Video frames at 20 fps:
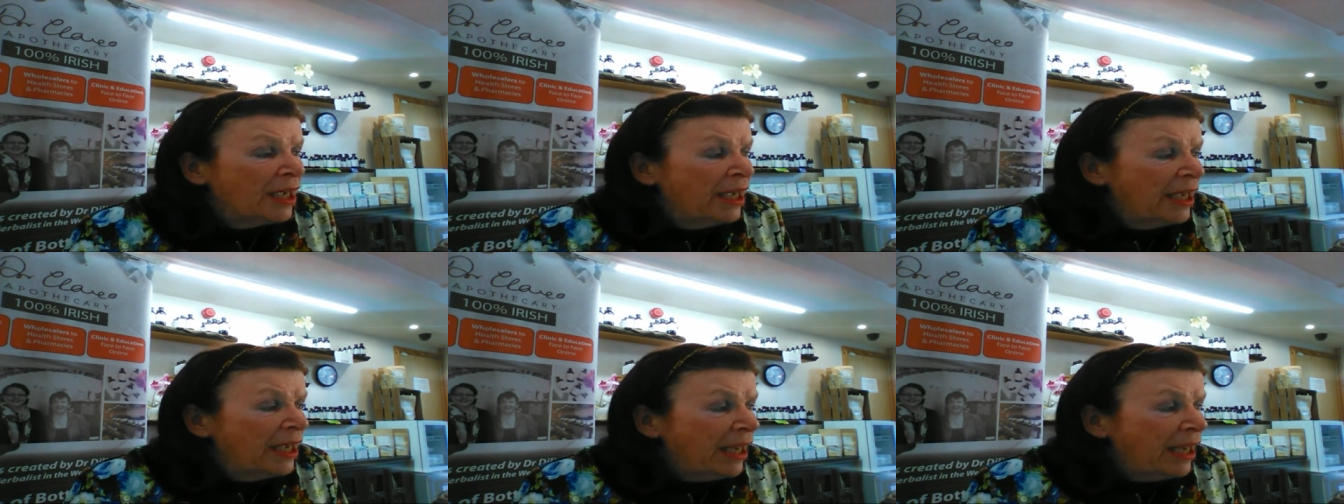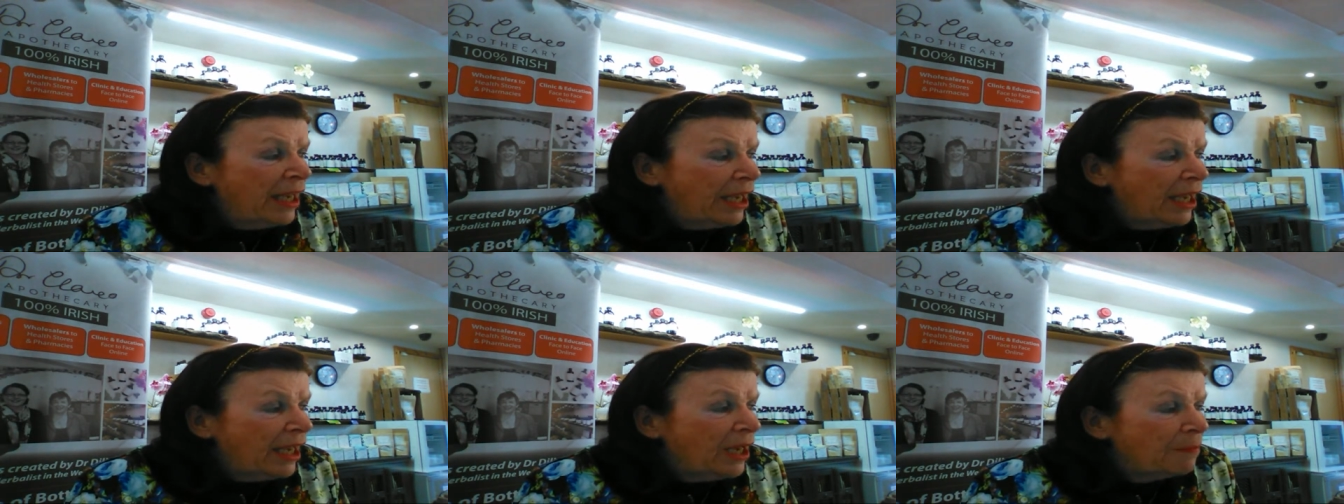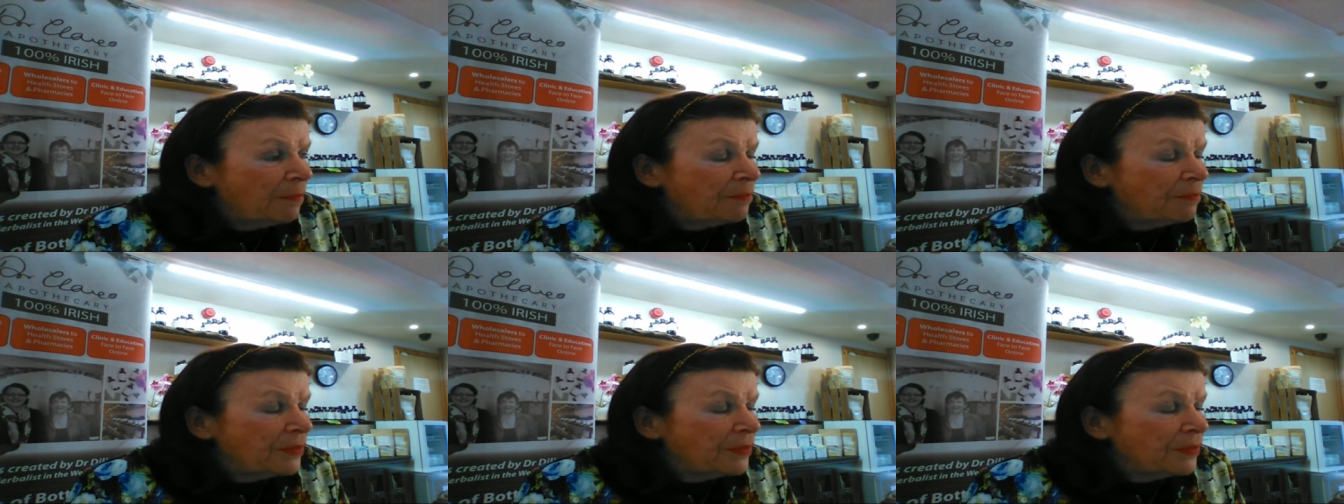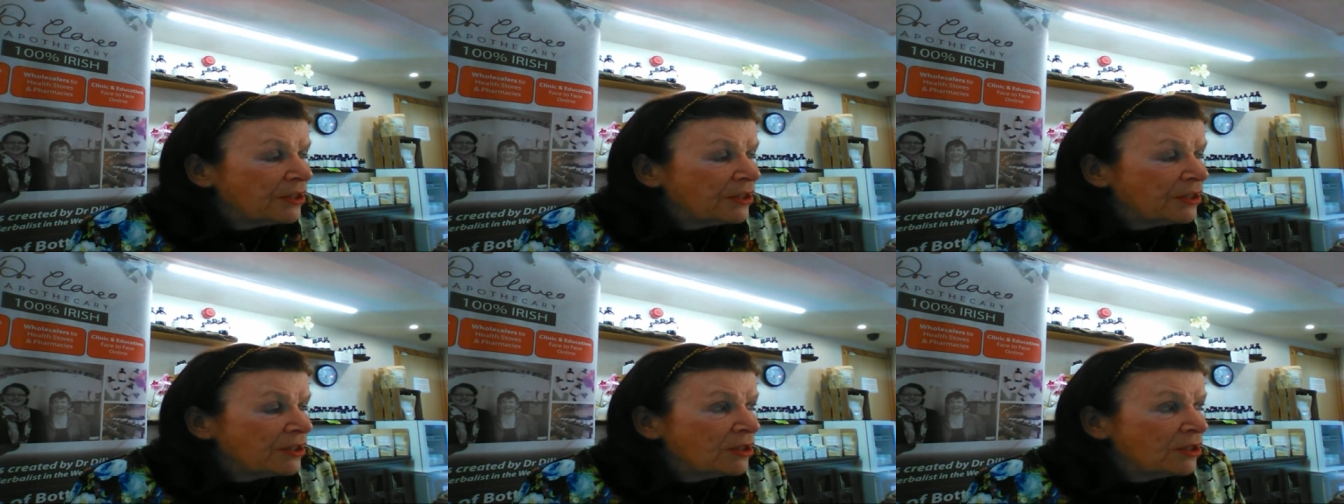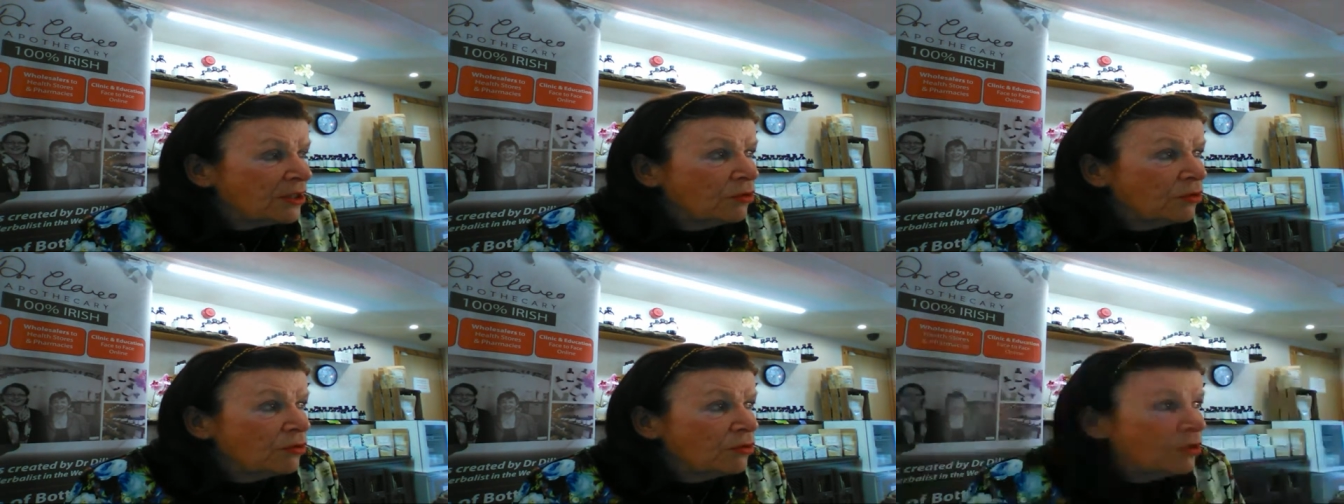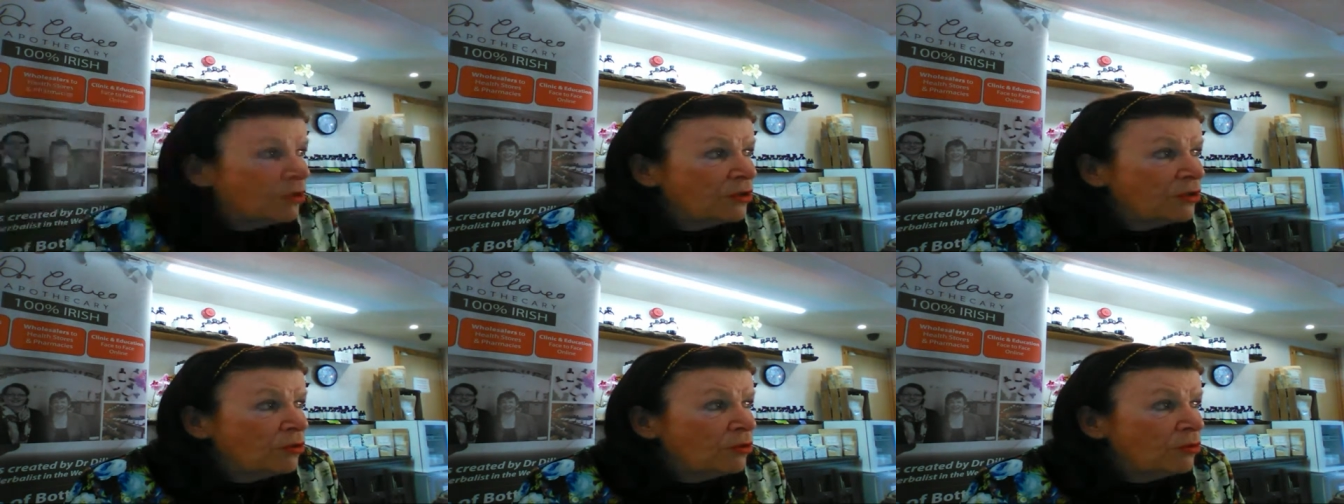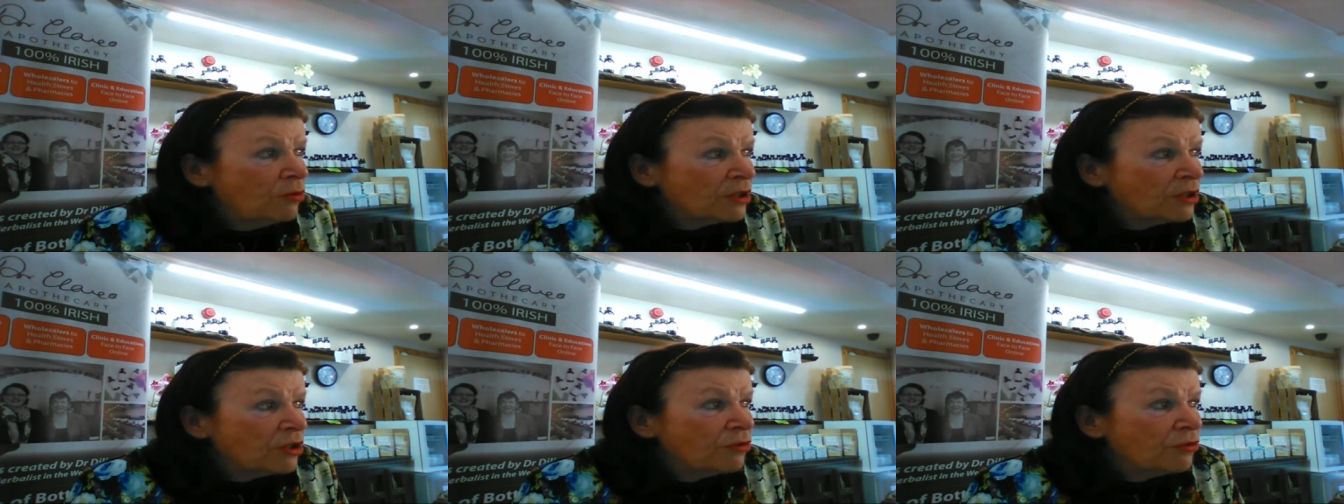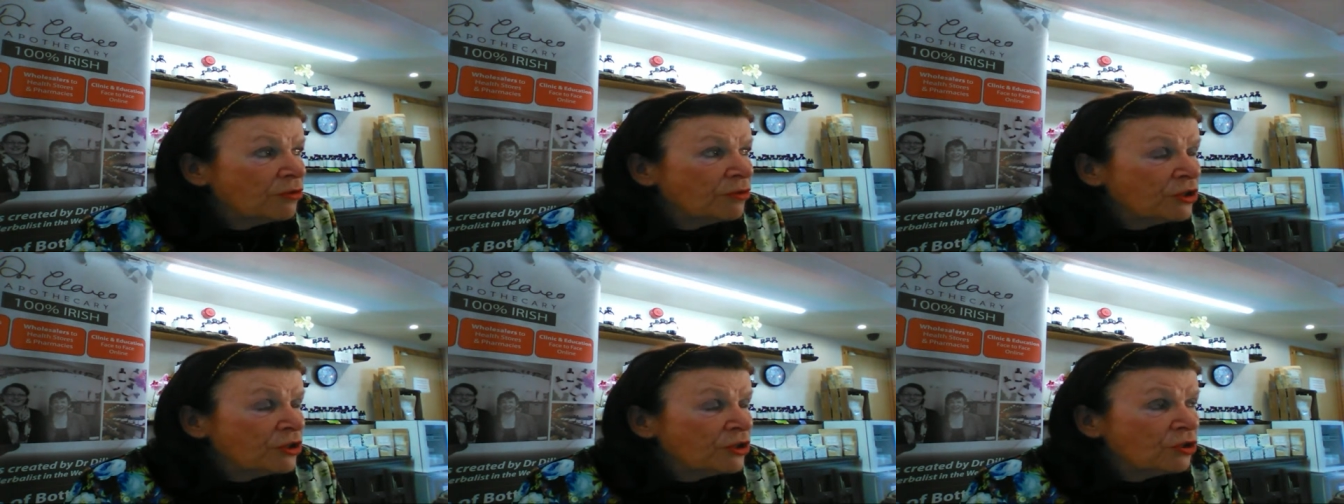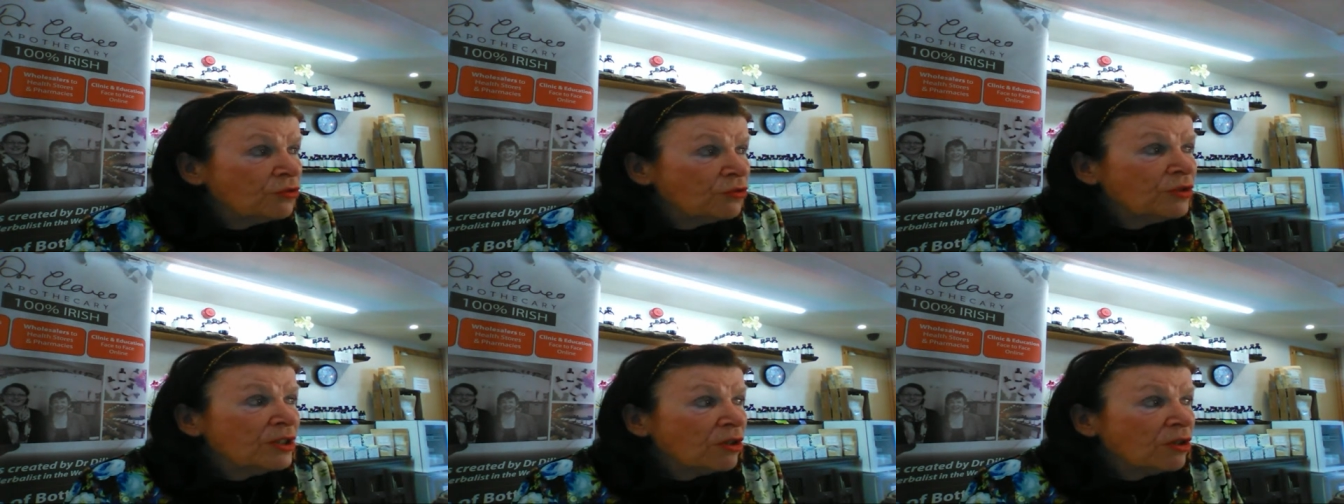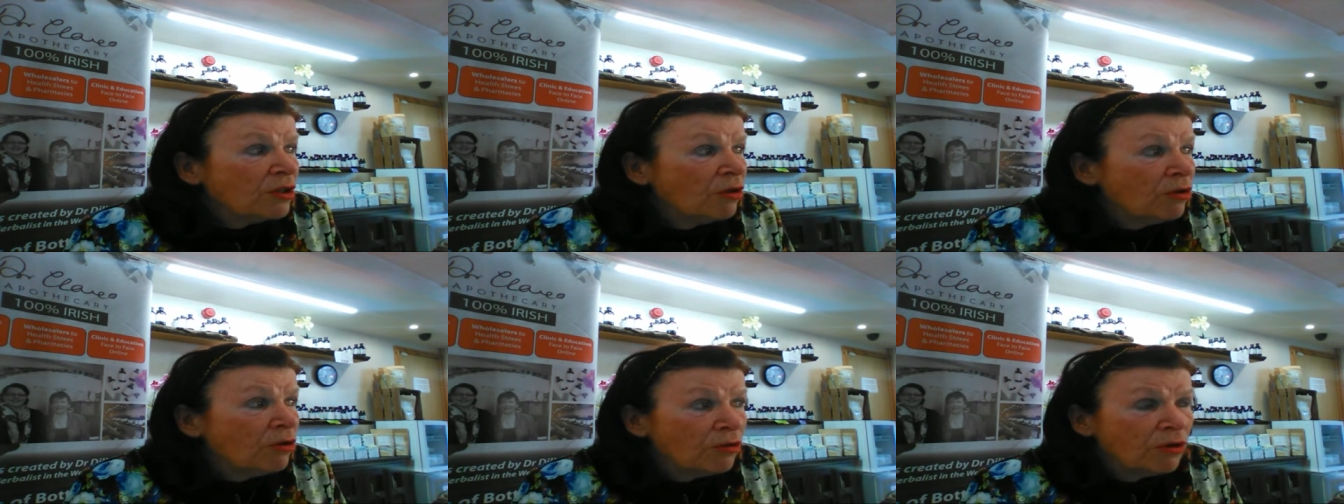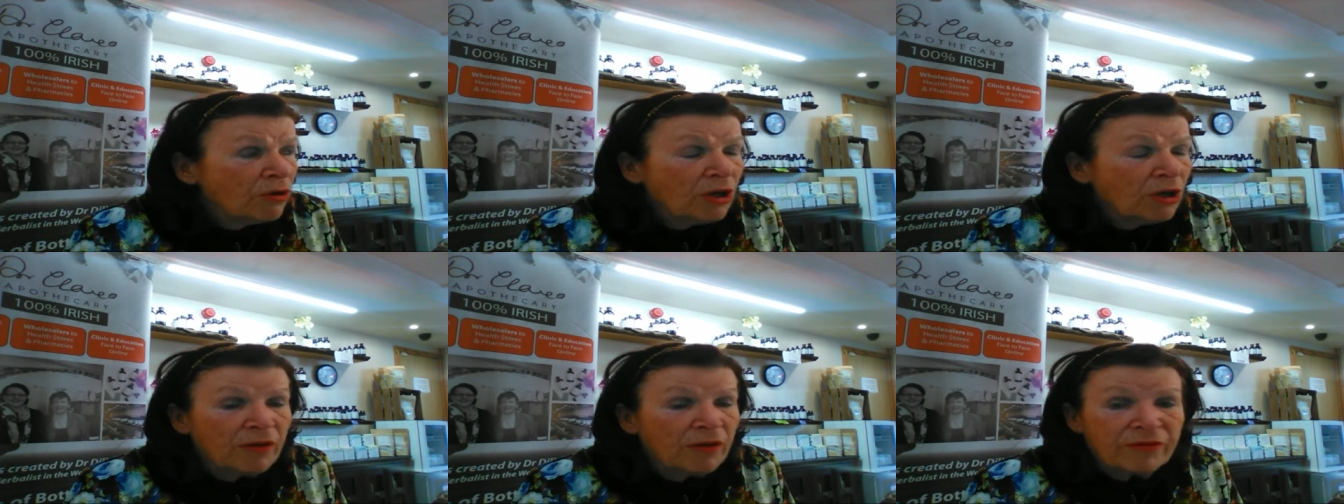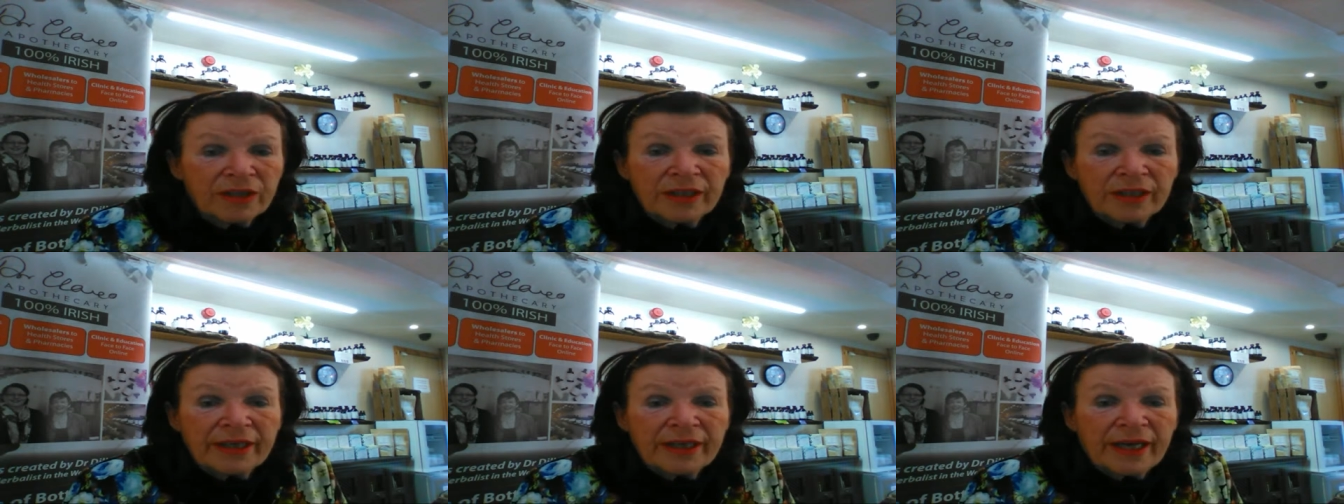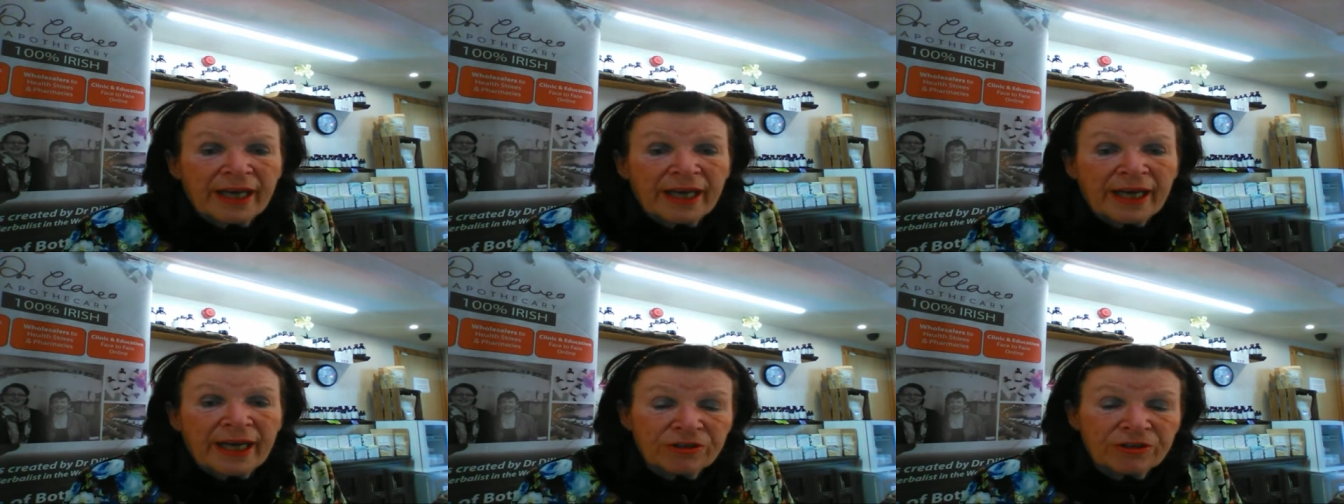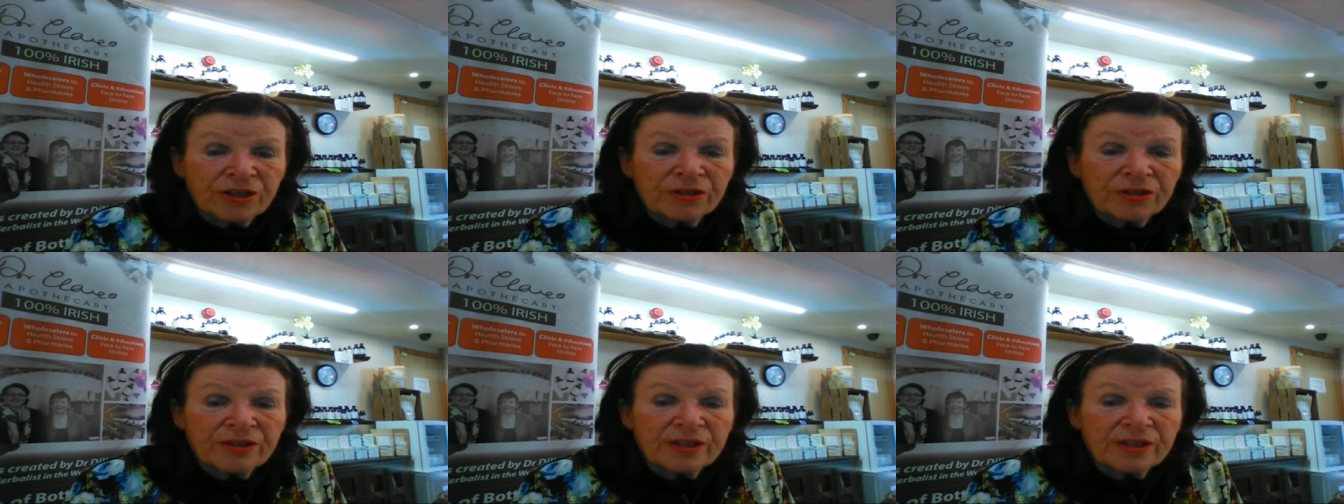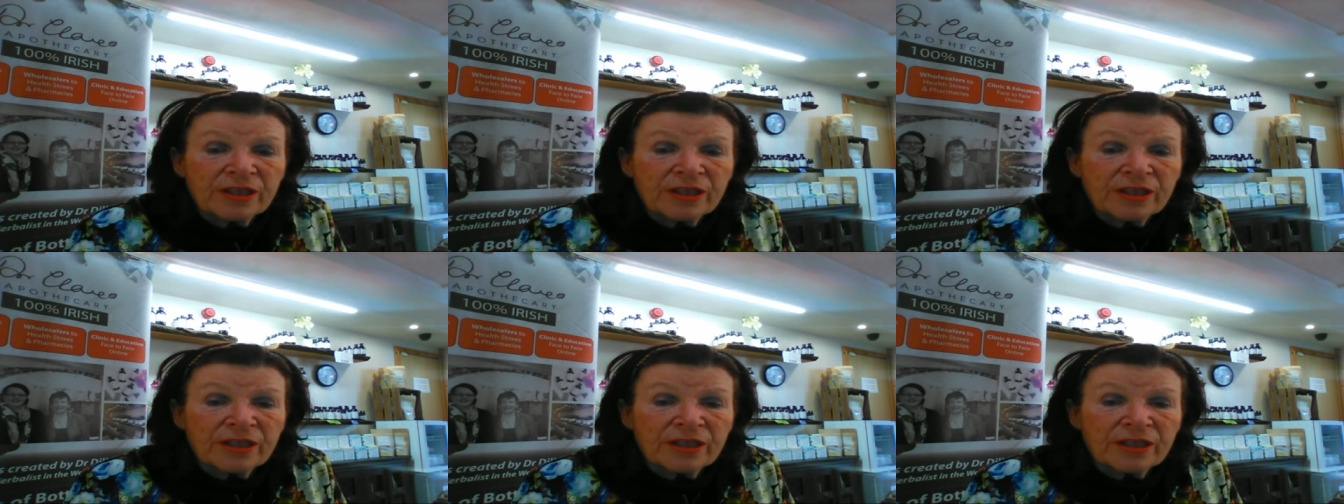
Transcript: Um, so you want to reduce all of the allergens